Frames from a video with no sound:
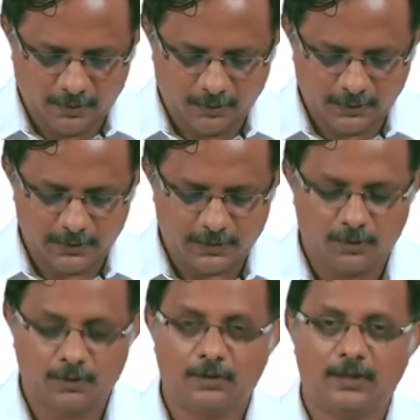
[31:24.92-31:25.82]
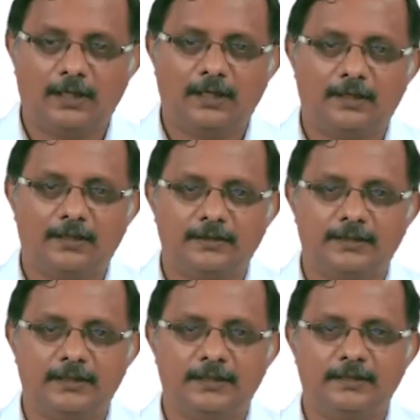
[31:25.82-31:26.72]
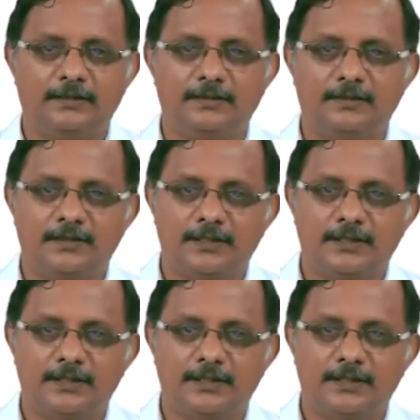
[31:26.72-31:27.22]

Okay, so the